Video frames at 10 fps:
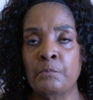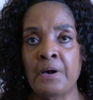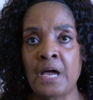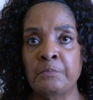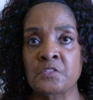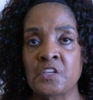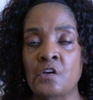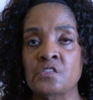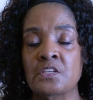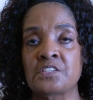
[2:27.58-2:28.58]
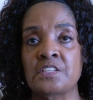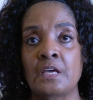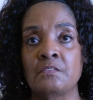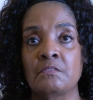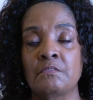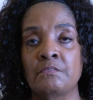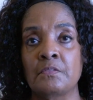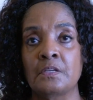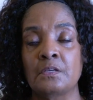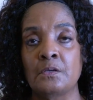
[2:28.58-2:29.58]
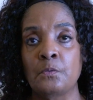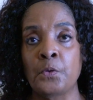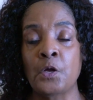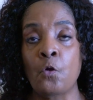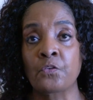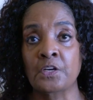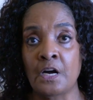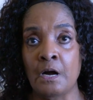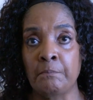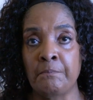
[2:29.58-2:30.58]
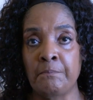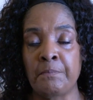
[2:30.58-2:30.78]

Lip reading: Bible tells us that we overcome